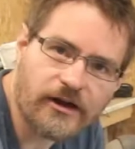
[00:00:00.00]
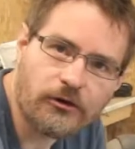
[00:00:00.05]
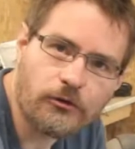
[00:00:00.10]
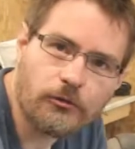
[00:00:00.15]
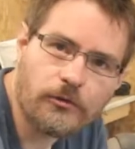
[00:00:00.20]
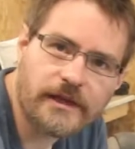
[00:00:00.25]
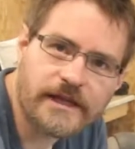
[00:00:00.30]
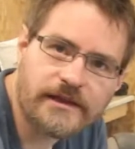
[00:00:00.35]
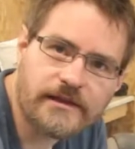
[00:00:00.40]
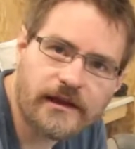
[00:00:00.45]

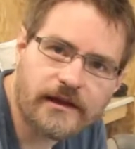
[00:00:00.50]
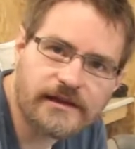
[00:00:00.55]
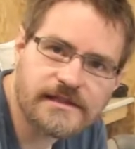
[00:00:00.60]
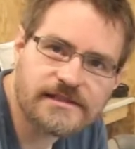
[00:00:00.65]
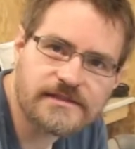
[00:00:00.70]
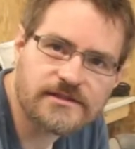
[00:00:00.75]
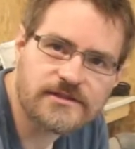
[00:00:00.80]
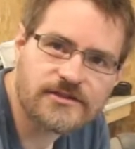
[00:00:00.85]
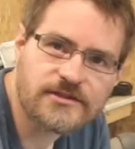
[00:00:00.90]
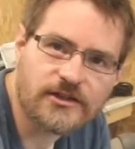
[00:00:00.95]
all in nice
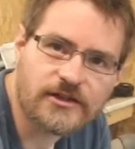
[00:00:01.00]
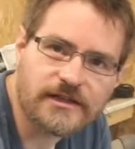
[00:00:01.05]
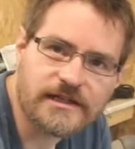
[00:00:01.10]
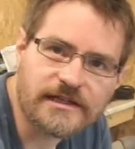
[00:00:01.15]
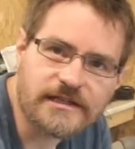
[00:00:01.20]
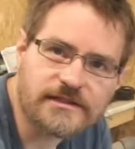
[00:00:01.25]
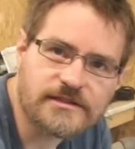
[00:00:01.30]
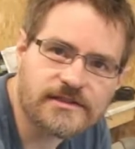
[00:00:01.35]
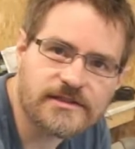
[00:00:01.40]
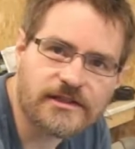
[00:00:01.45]
and
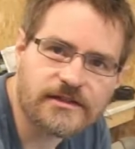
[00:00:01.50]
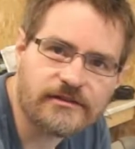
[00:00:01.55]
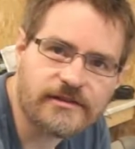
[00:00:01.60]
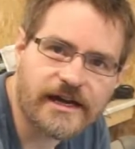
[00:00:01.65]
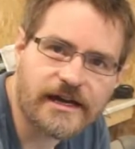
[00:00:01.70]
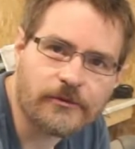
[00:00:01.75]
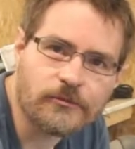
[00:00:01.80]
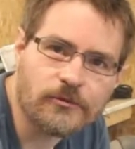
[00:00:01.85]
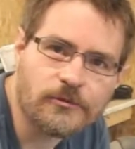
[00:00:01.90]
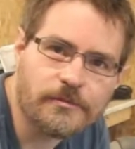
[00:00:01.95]
solid. So
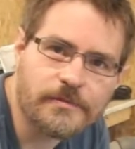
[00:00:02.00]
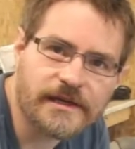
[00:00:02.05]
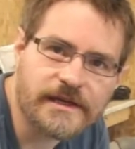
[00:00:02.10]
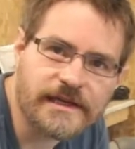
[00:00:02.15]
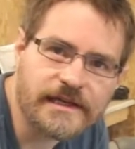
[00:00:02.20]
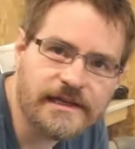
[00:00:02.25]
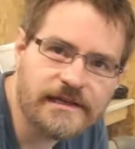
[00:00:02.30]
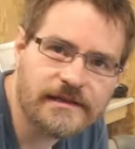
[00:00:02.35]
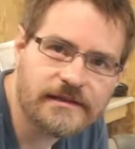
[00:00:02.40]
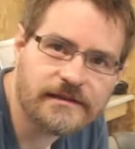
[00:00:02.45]
that will
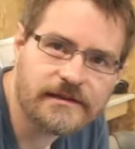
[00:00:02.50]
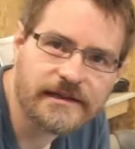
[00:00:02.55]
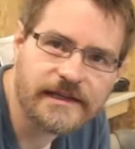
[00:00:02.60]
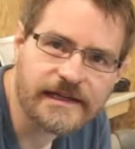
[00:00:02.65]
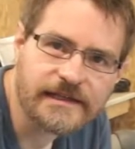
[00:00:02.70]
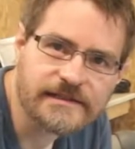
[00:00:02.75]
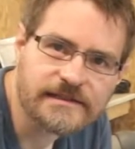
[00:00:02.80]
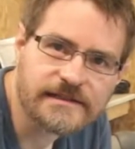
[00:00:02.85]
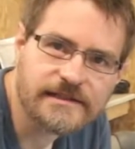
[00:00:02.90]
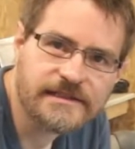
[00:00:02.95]
be the
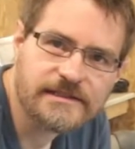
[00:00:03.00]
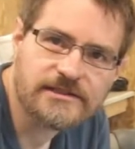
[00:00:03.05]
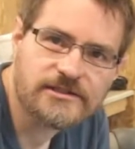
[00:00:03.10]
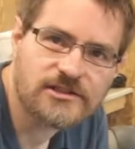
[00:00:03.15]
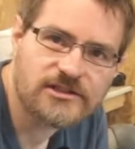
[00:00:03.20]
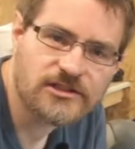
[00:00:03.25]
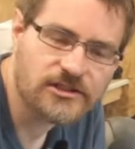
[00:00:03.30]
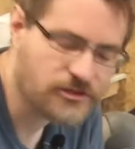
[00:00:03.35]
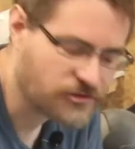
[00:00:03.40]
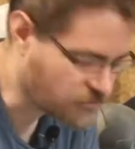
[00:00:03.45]
next thing to
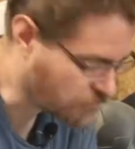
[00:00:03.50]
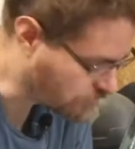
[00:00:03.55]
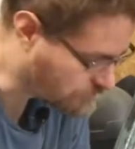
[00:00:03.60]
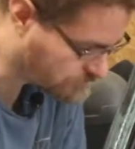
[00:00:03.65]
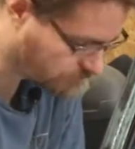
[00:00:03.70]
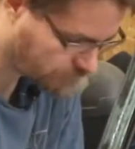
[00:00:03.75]
do.